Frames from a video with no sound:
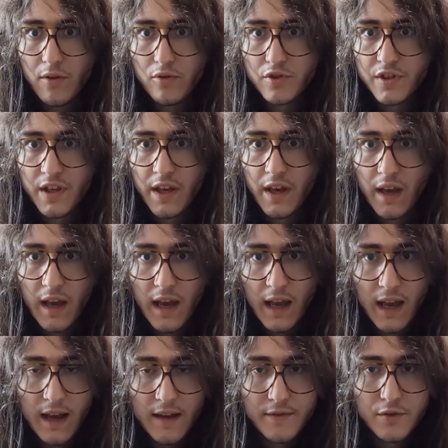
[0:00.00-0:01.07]
else.
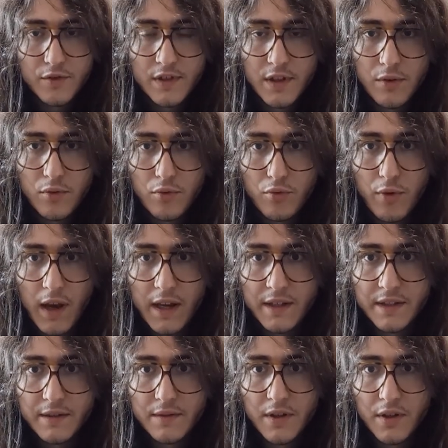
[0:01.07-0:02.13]
I have to still
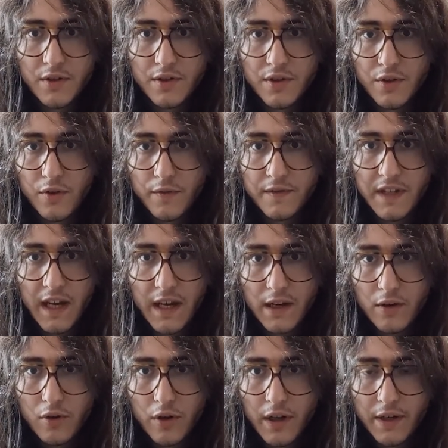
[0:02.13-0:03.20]
write tons of
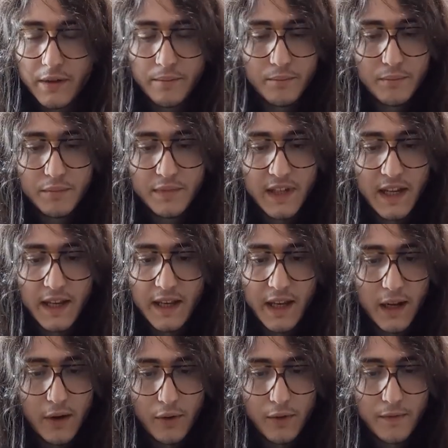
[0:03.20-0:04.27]
dialogue and take
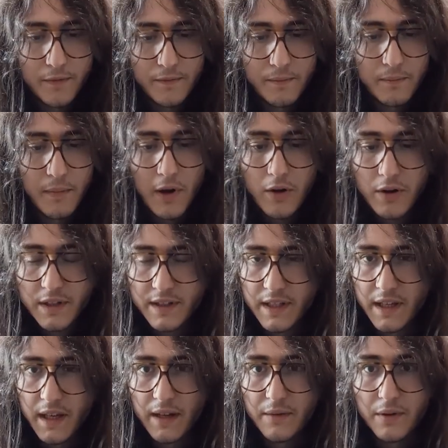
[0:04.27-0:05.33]
care of
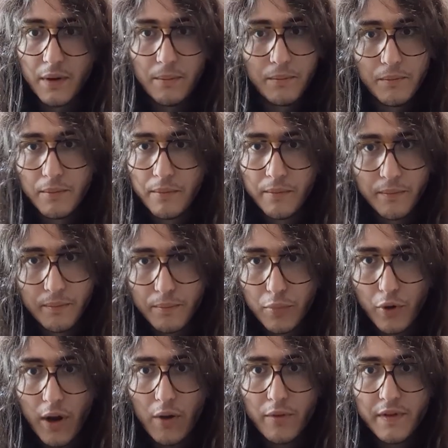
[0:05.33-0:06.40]
marketing and
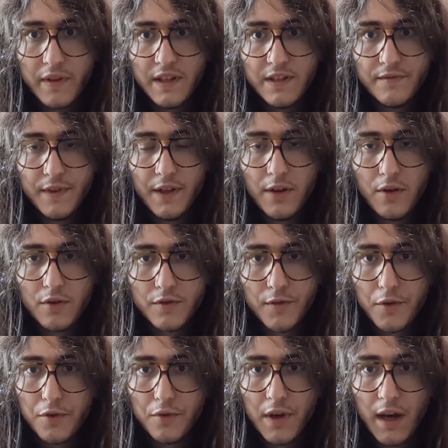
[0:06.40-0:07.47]
put out these videos
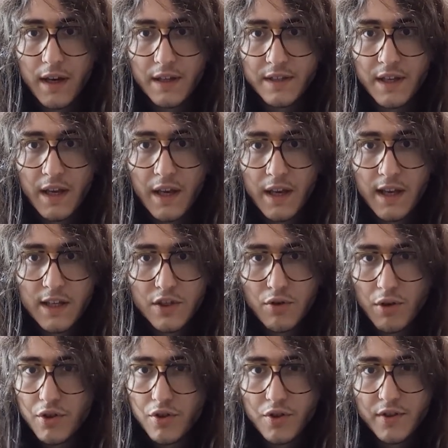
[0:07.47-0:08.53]
for you guys.
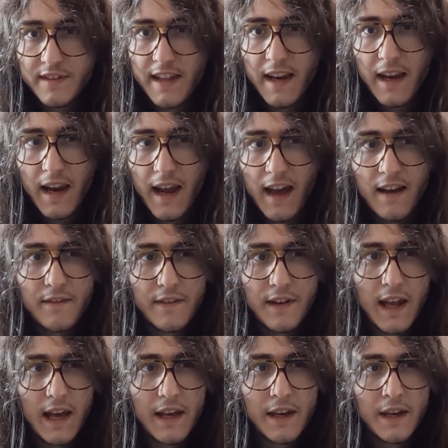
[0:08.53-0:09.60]
So I just didn't have
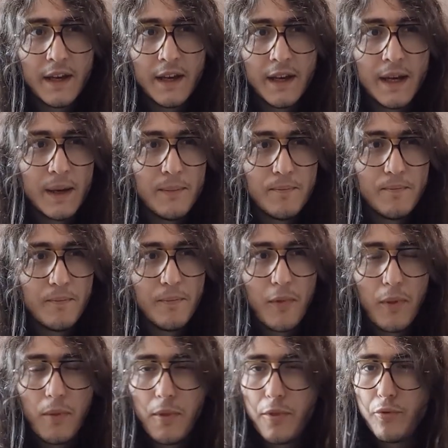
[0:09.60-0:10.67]
like
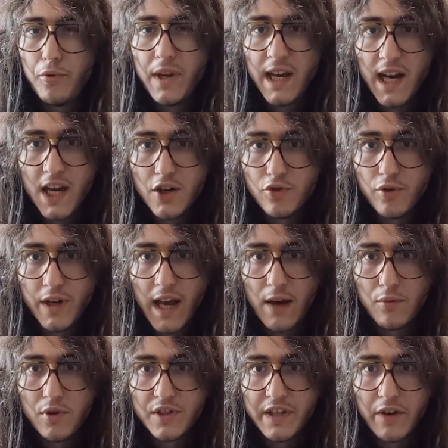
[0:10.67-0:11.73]
300
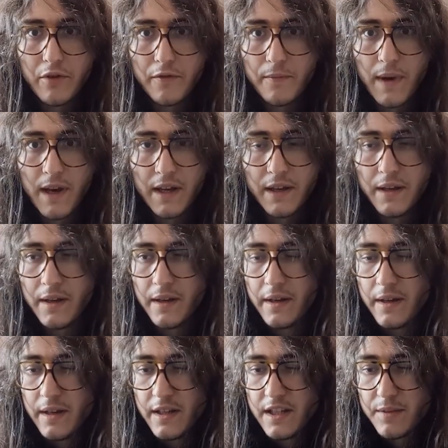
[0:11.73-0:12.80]
hours out of my
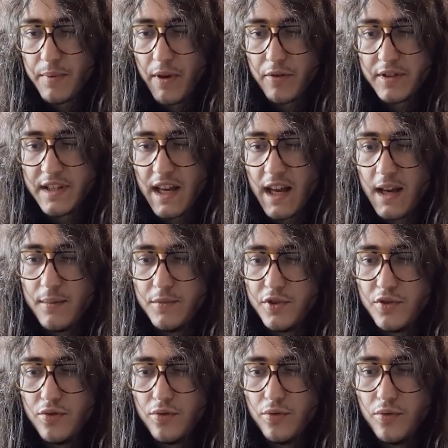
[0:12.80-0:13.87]
spare
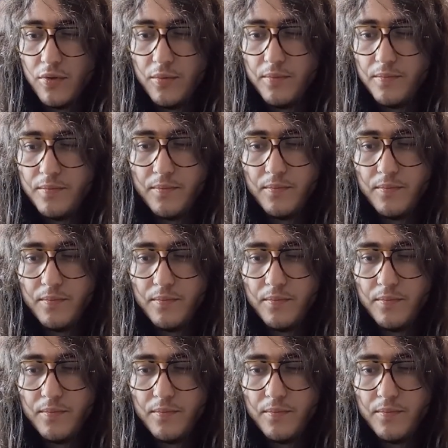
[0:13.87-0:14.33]
time to